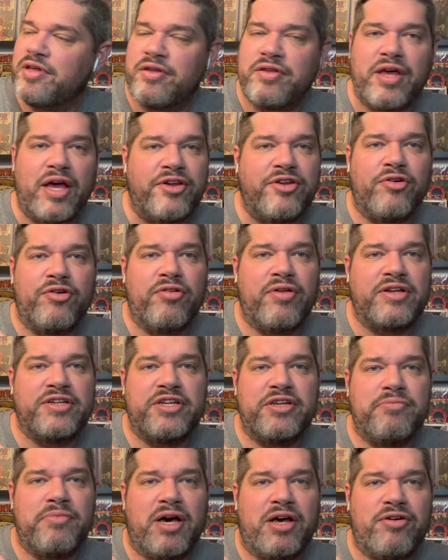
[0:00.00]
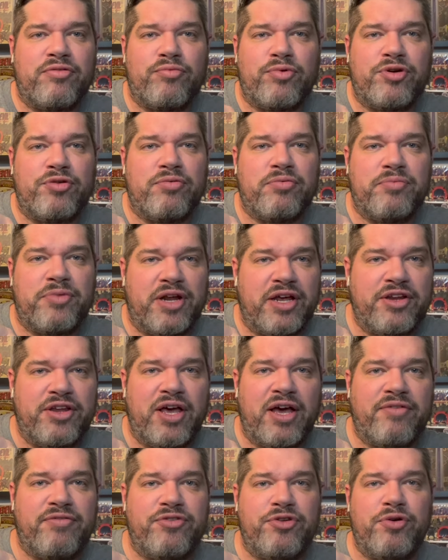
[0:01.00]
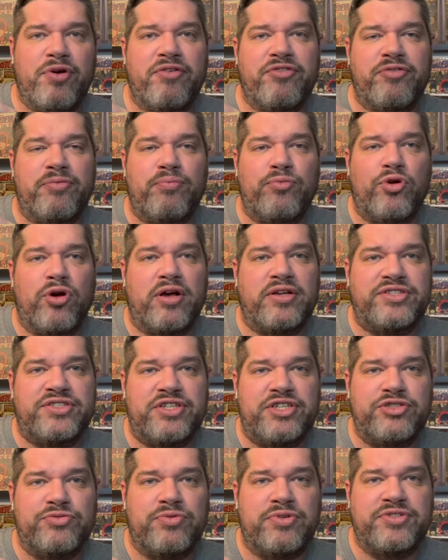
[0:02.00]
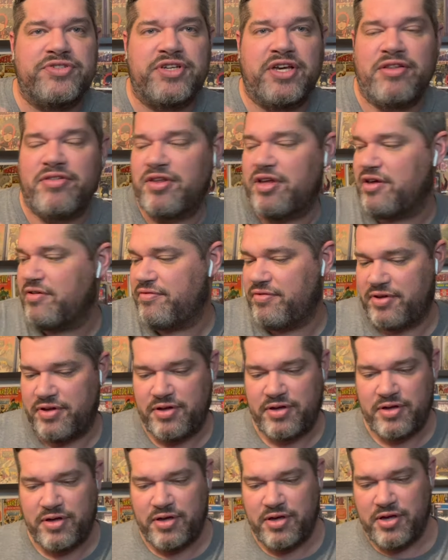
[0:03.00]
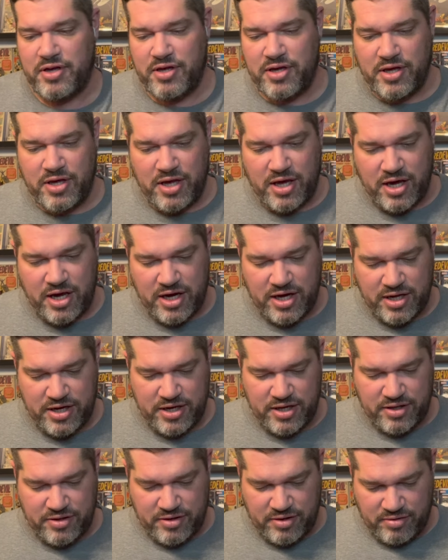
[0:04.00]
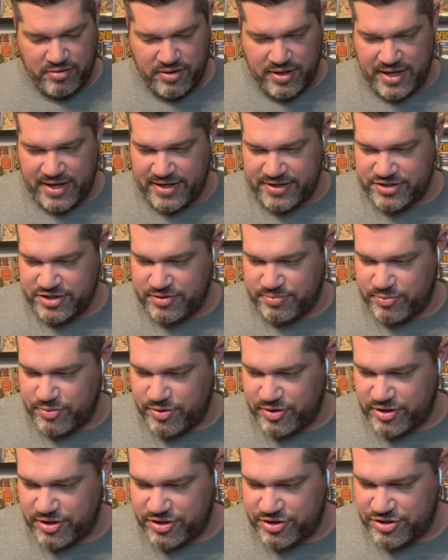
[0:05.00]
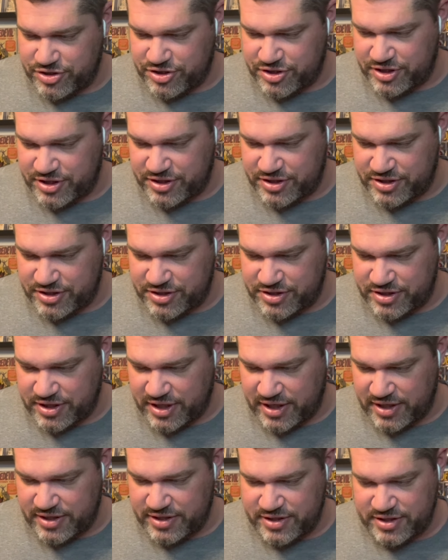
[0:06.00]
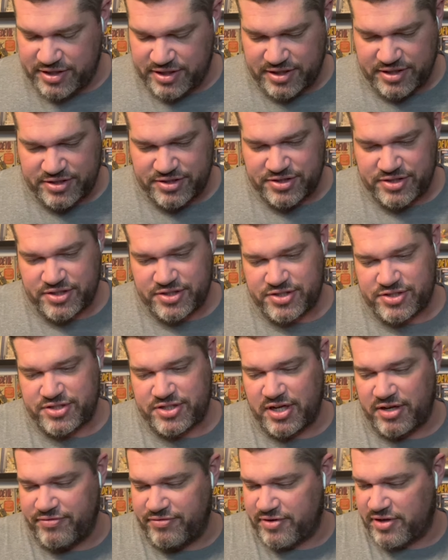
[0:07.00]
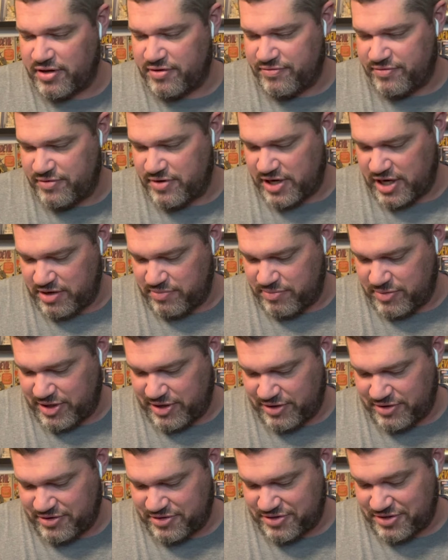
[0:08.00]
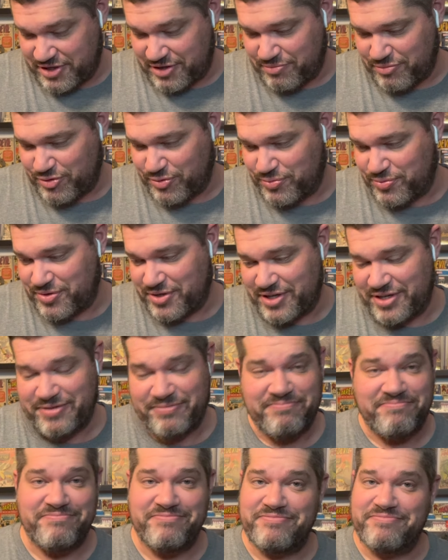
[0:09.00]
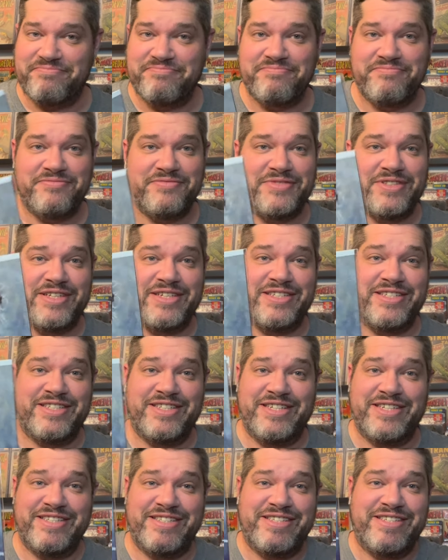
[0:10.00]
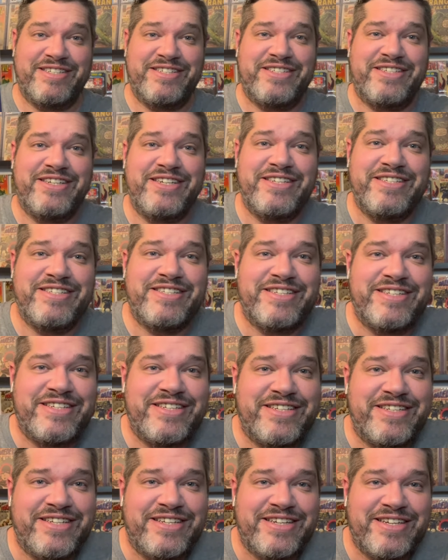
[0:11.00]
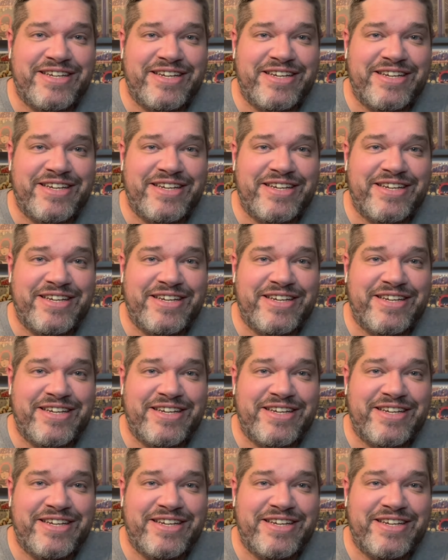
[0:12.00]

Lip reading: yeah, don't collect any modern Wonder Woman, but I do have some Bronze Age ones I love. And the last book she sent is Stuff of Nightmares, number one. 'Tis the season.